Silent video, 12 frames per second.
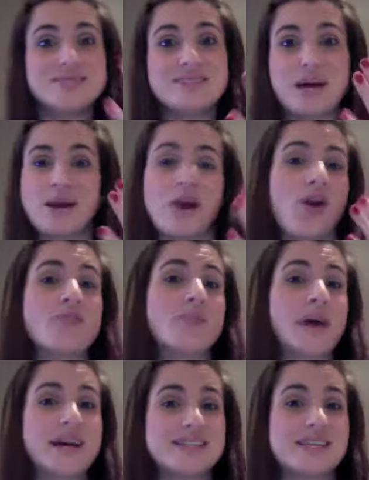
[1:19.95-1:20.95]
I don't have
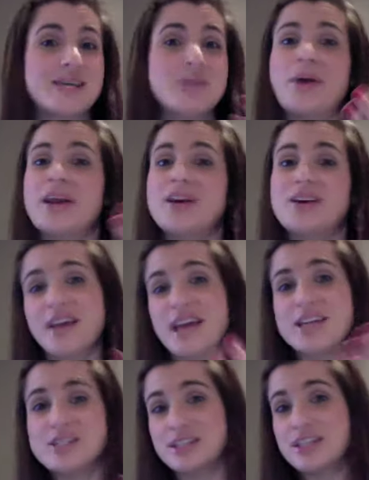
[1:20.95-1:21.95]
bad skin, but
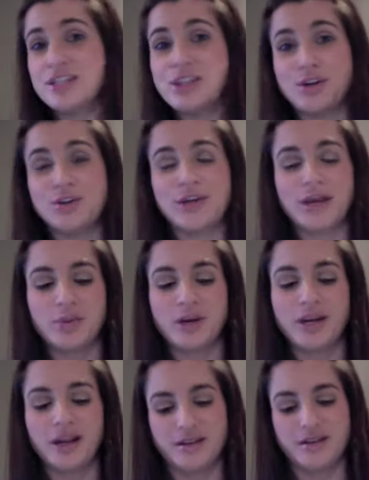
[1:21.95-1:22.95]
occasionally, you know, you get a
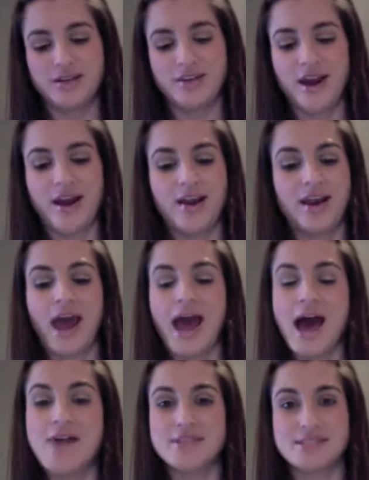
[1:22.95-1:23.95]
breakout here or there, and I
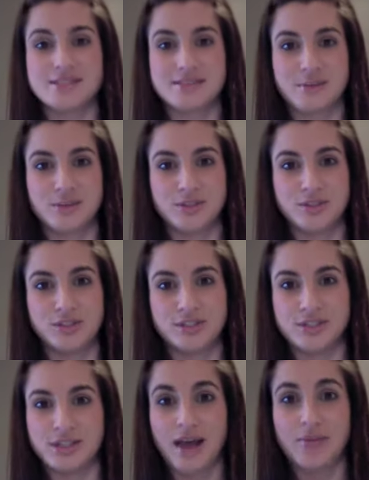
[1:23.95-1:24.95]
haven't since I've been using
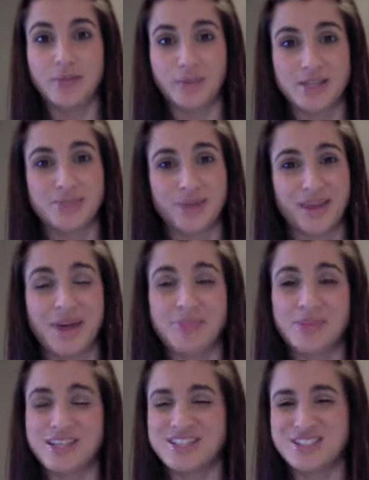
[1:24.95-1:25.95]
this, and I'm amazed by that
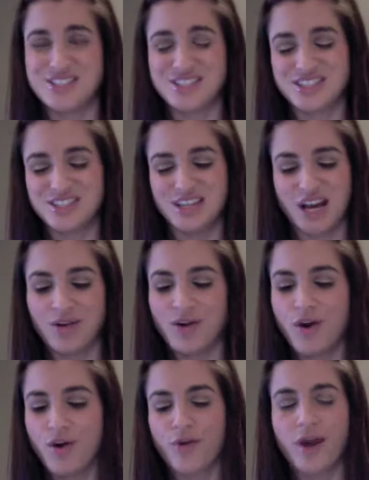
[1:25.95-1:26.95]
because you just, you know,
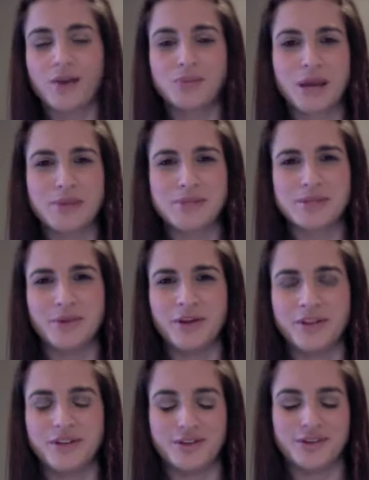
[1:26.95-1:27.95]
random times of the
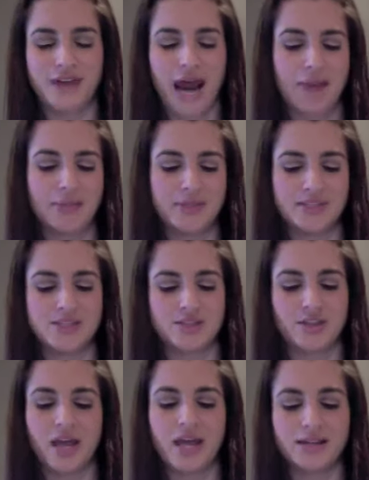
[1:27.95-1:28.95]
month, it happens, and you're
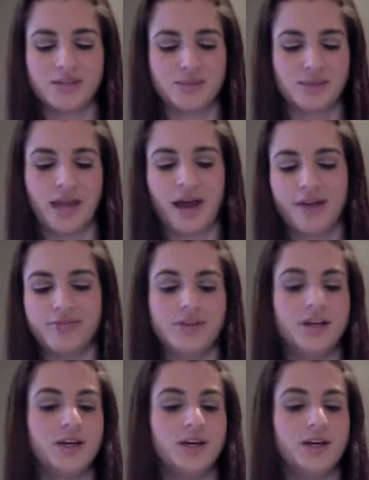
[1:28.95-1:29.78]
like, what the F?